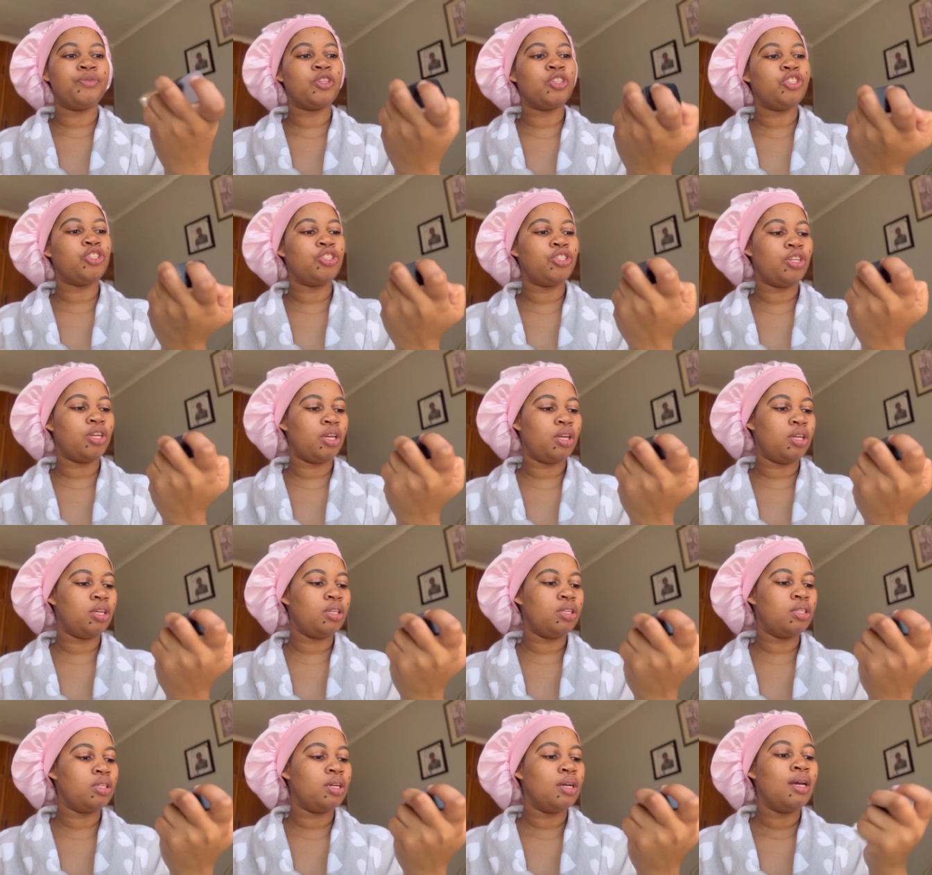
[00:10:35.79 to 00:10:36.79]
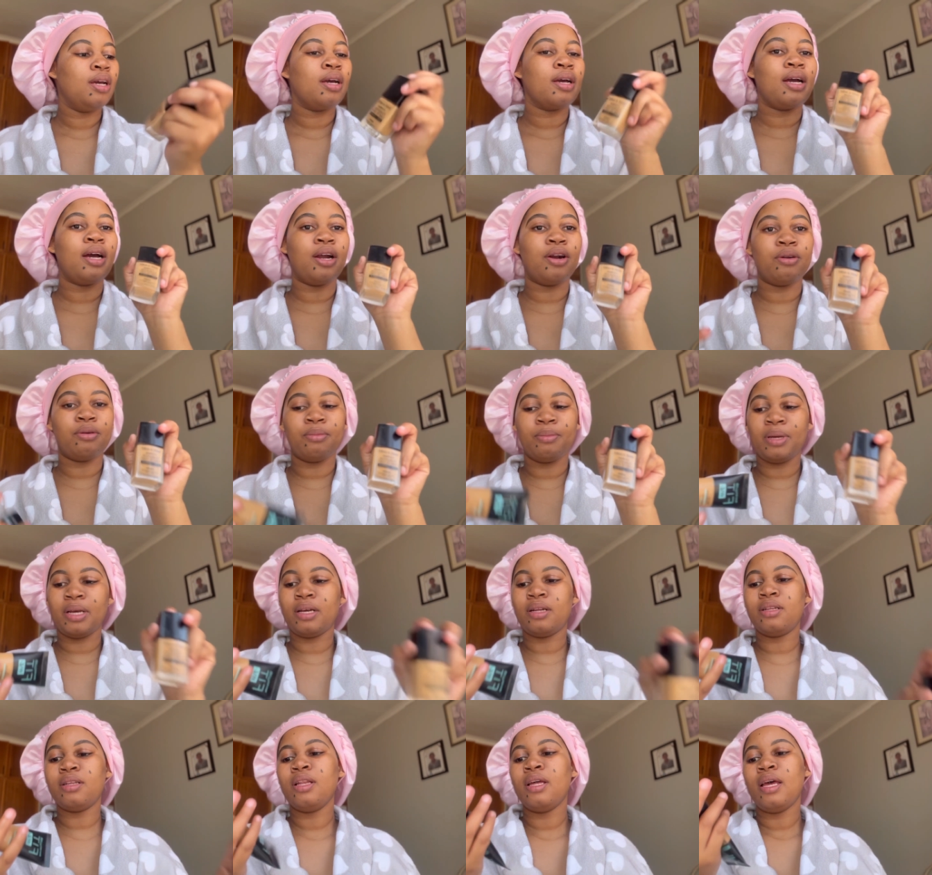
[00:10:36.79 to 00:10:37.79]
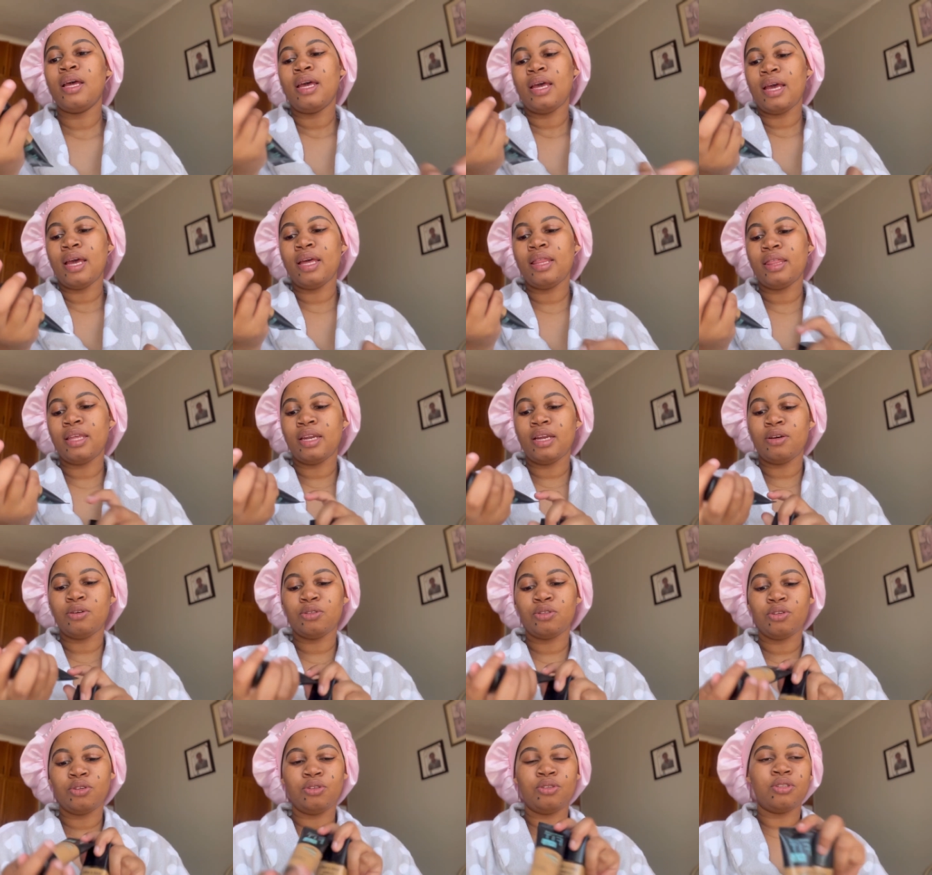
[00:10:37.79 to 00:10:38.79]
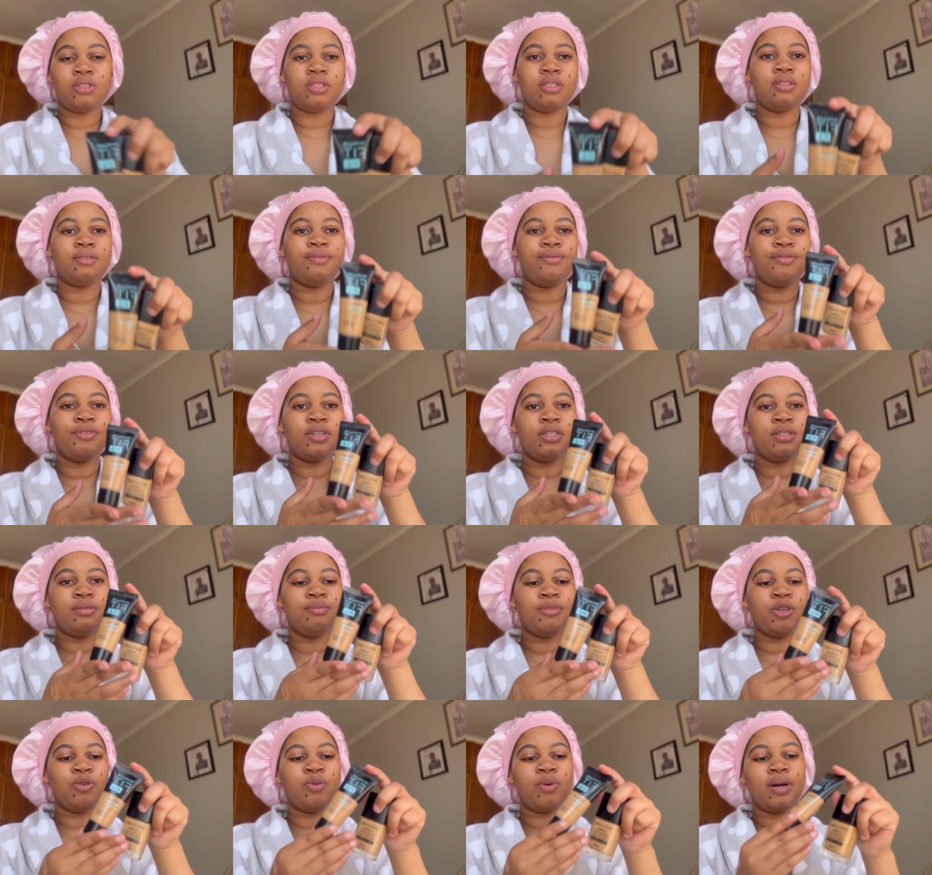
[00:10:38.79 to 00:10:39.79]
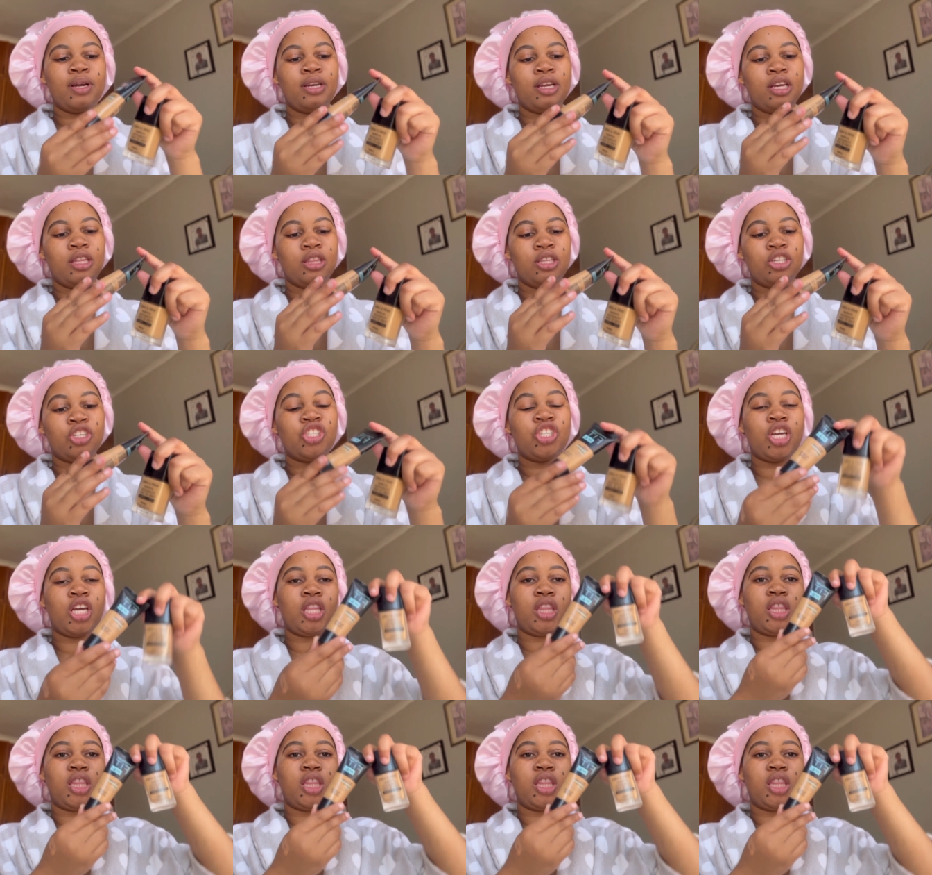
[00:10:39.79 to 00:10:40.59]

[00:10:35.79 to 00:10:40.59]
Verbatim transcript: shade caramel and then i also use this fit me one in the shade